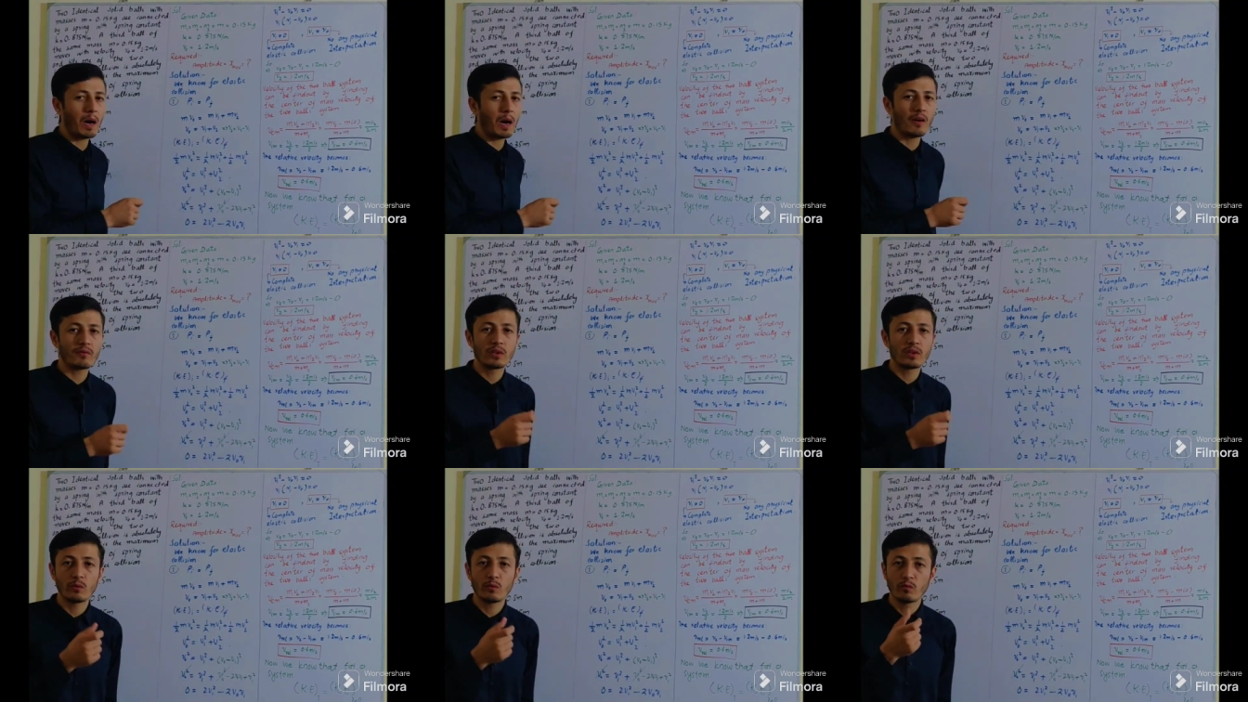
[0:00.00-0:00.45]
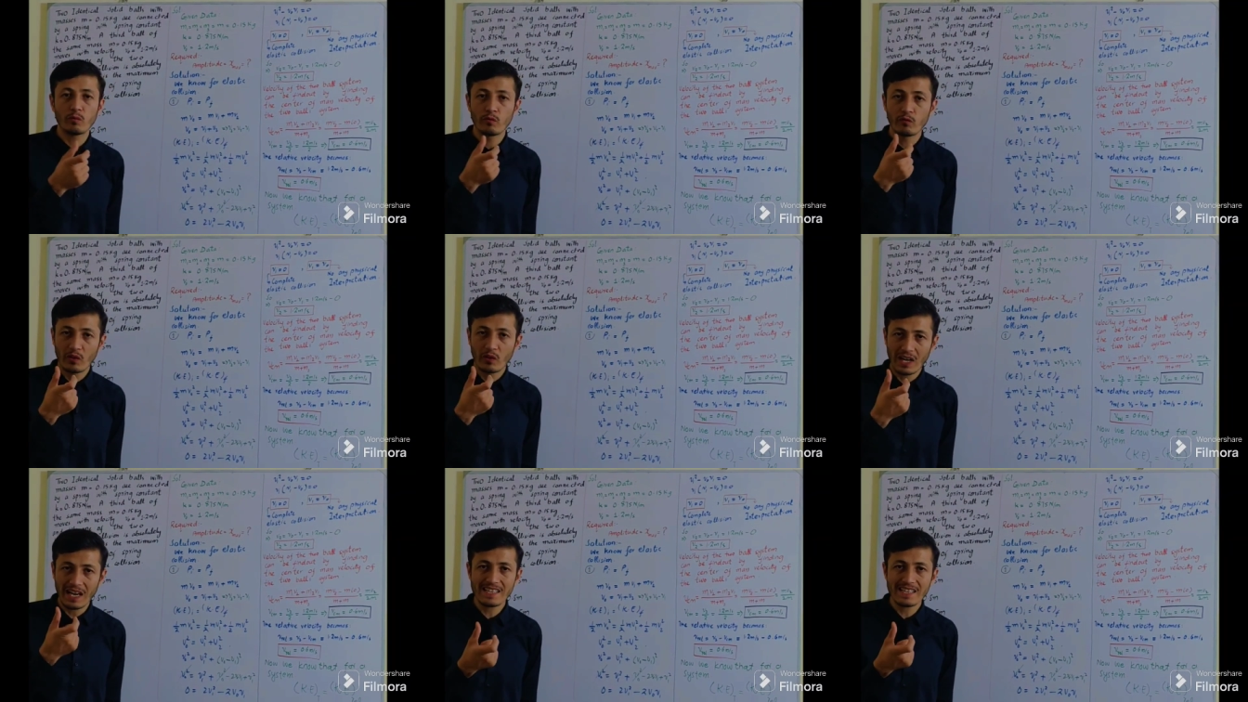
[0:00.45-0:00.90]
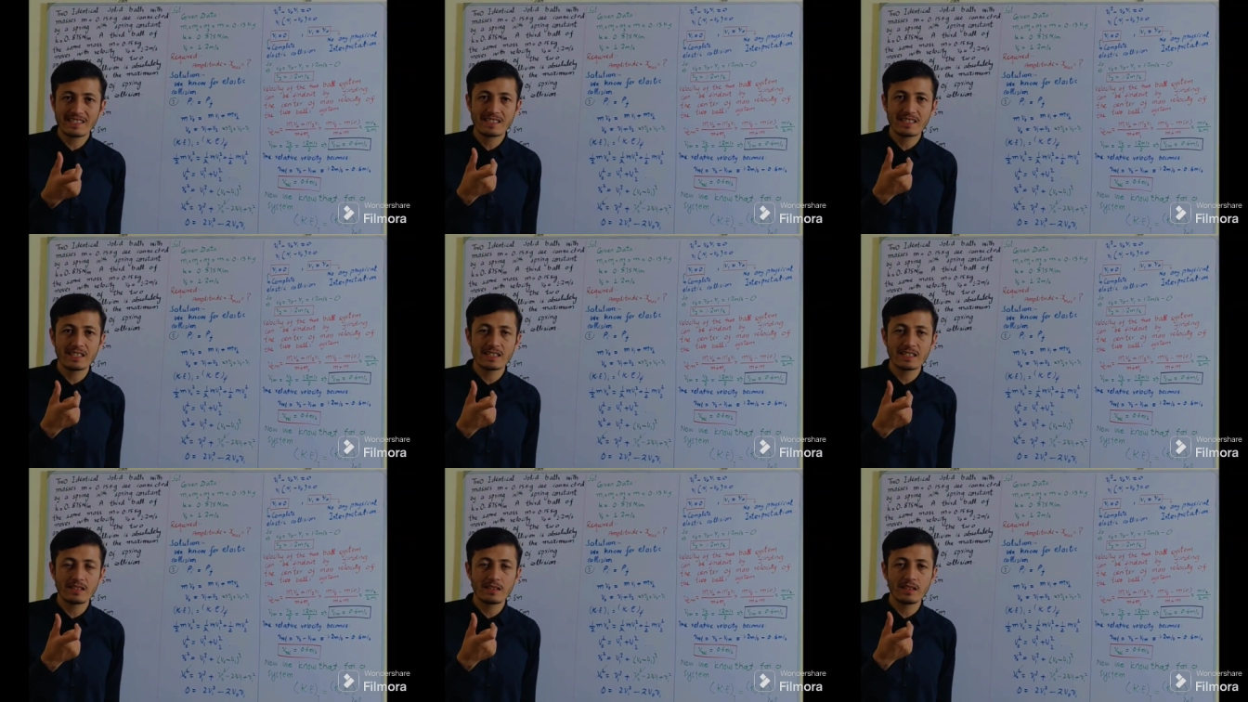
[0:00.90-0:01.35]
of the
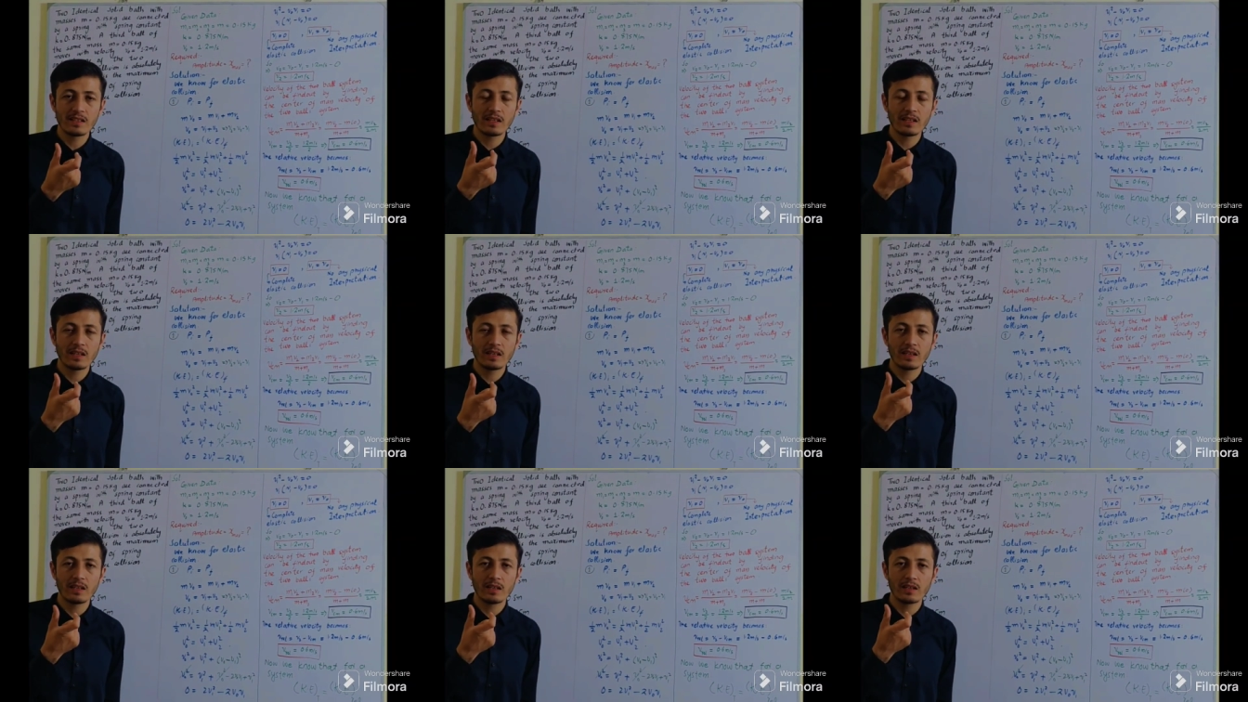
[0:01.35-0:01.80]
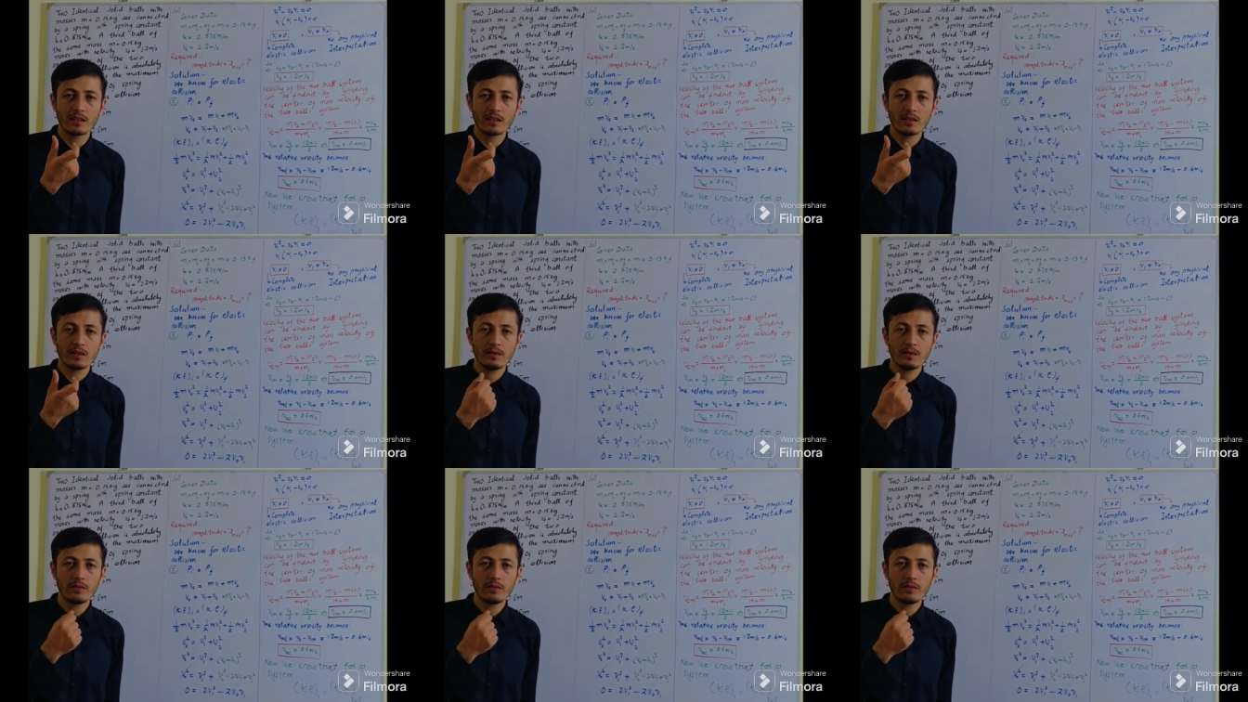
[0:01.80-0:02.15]
velocity